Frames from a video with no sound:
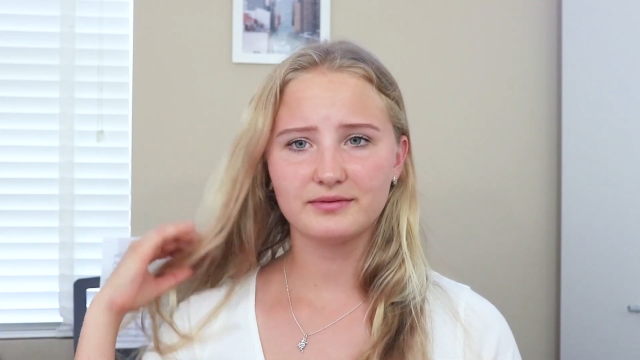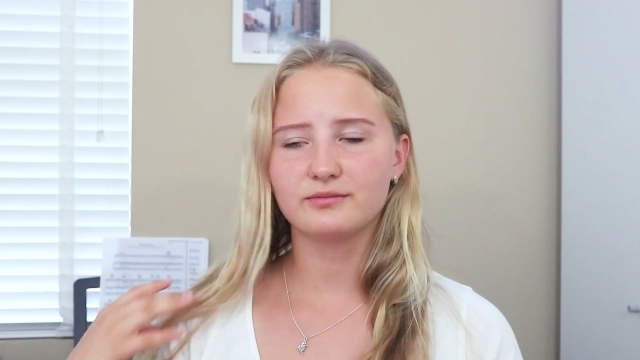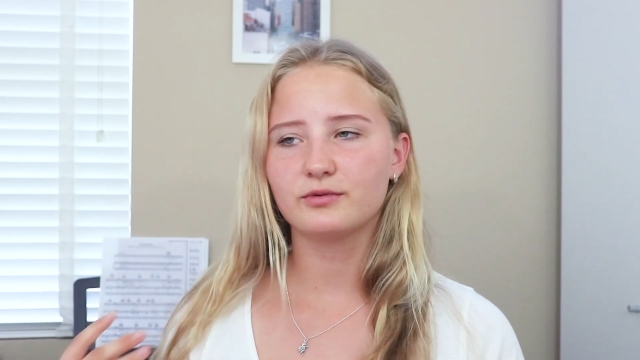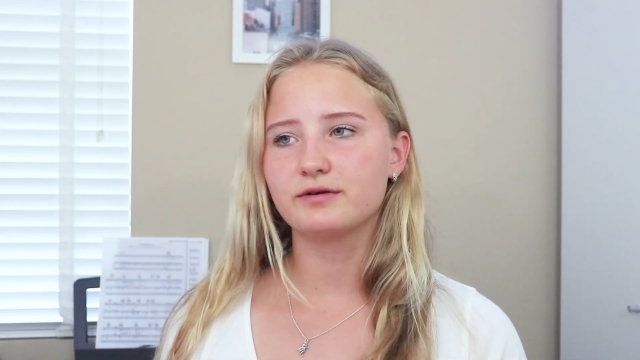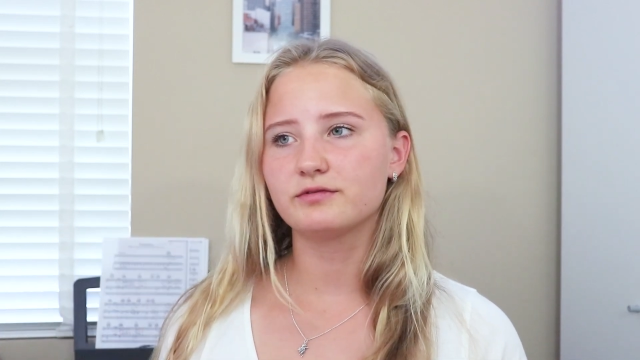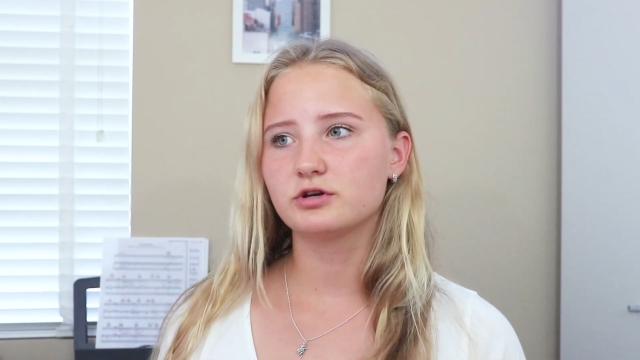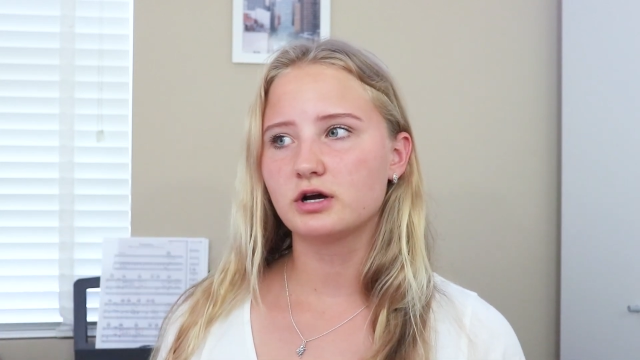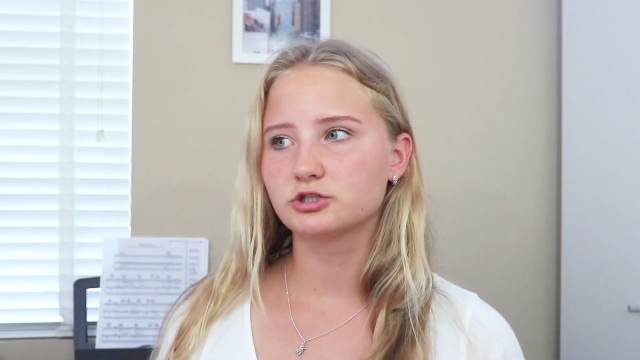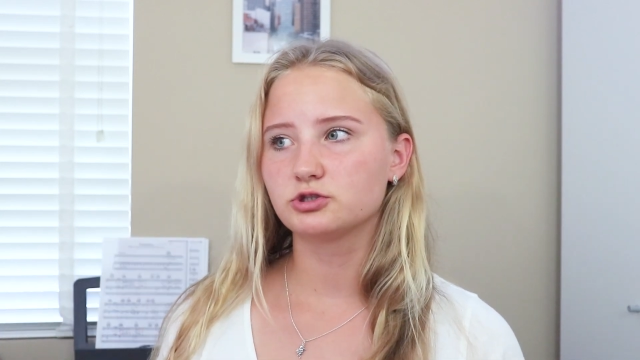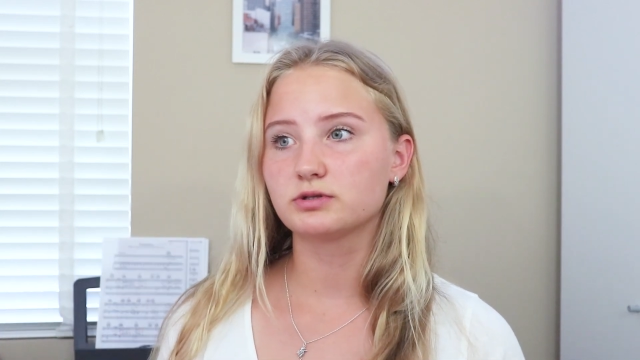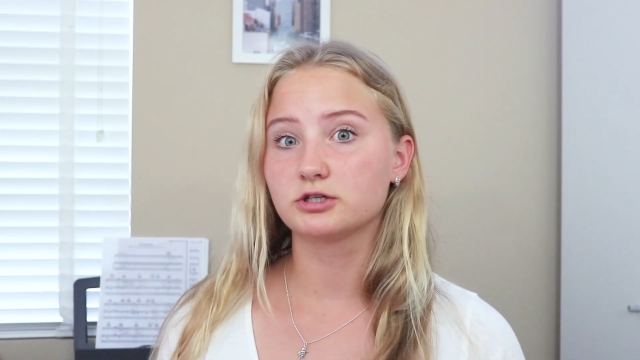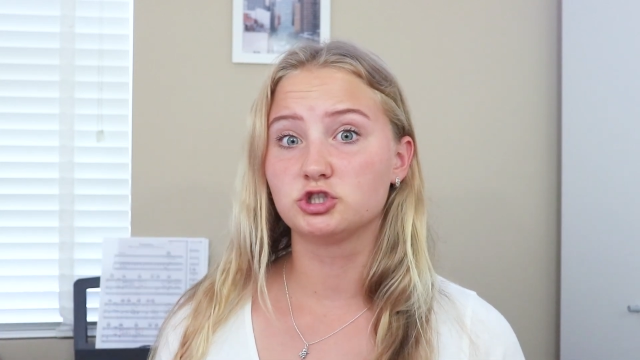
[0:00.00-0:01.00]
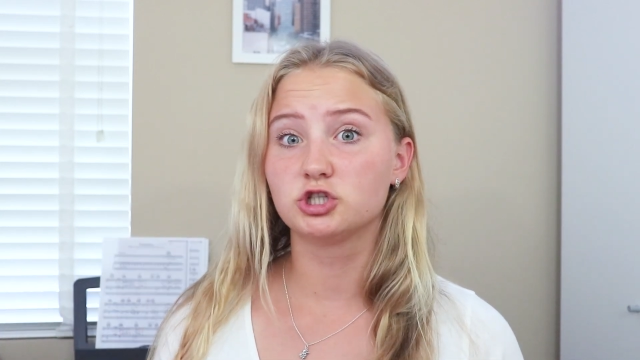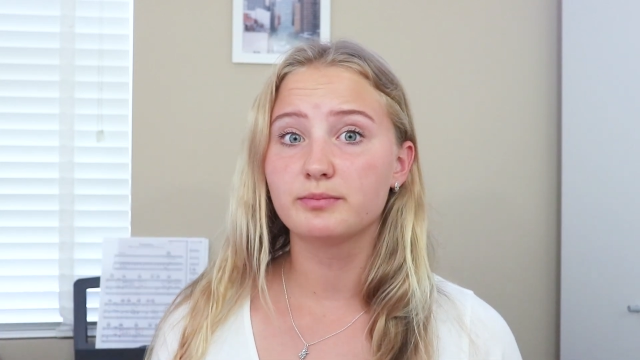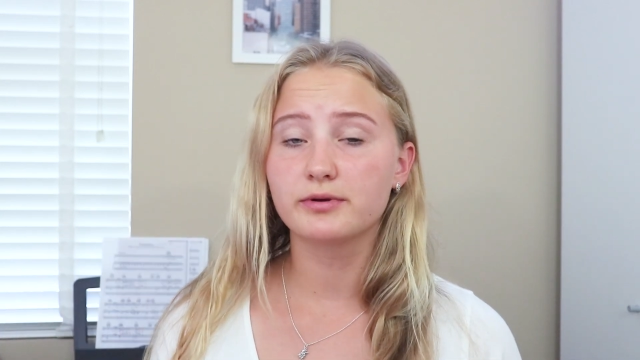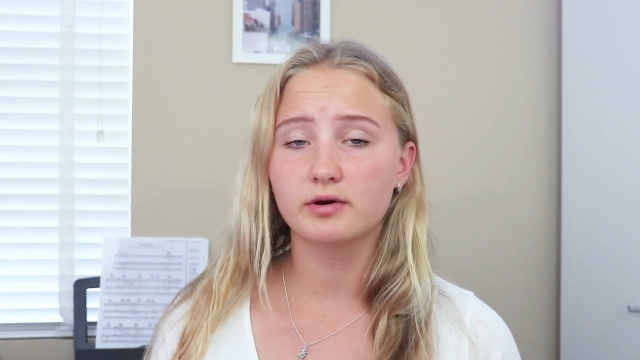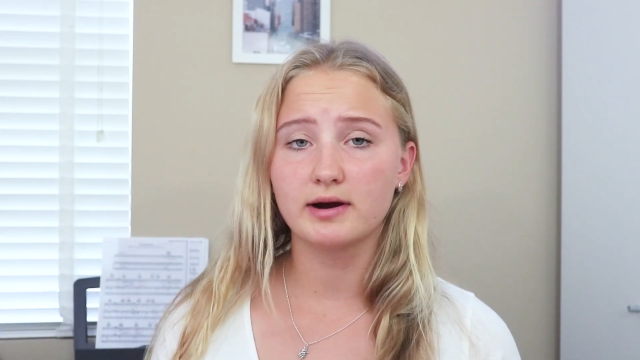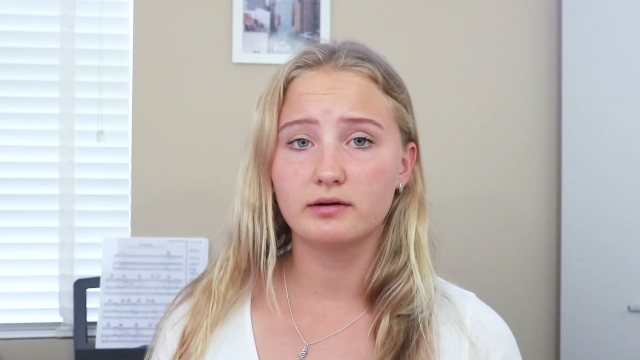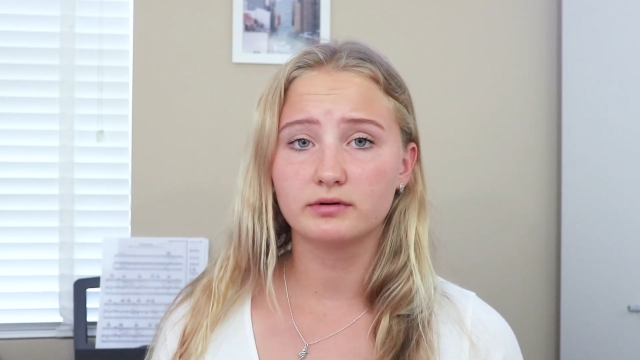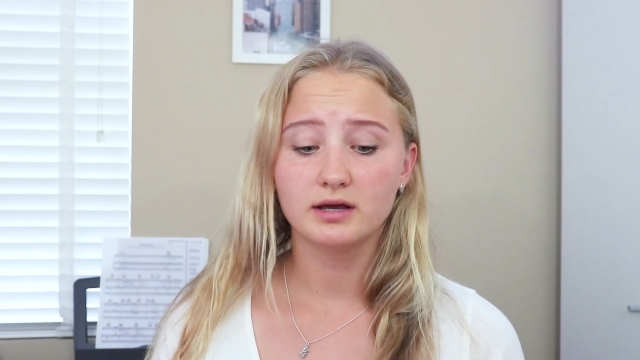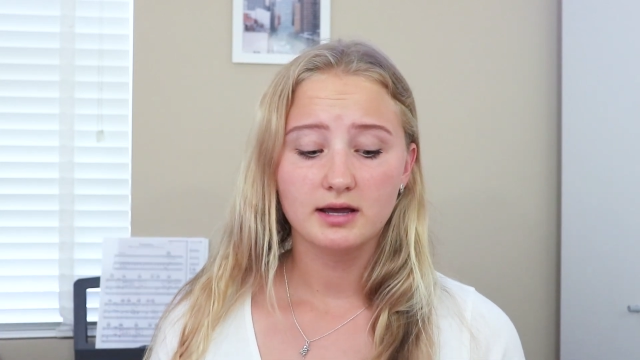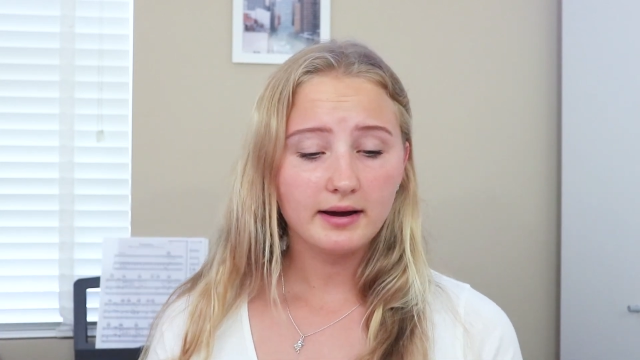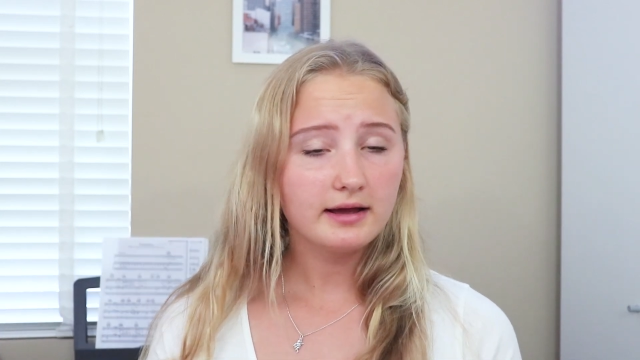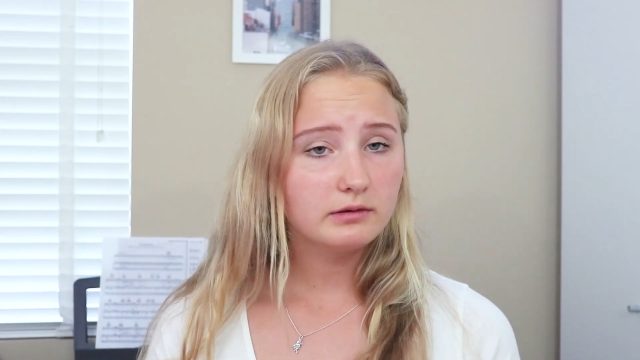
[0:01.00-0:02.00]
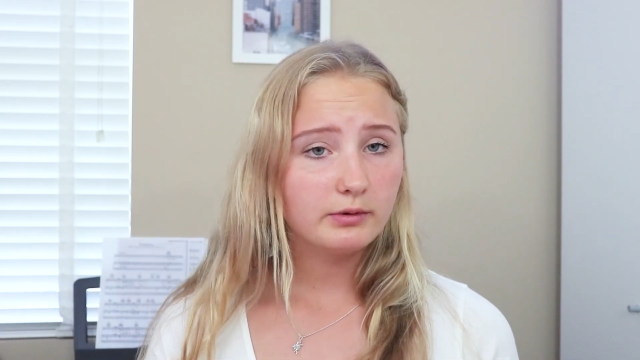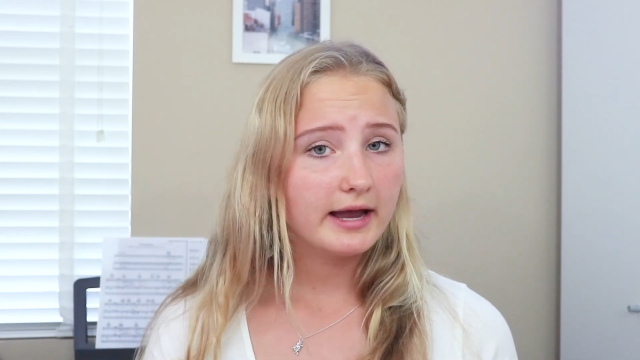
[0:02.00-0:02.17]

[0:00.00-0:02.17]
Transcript: But one of the dogs, she was like jumping around. And by the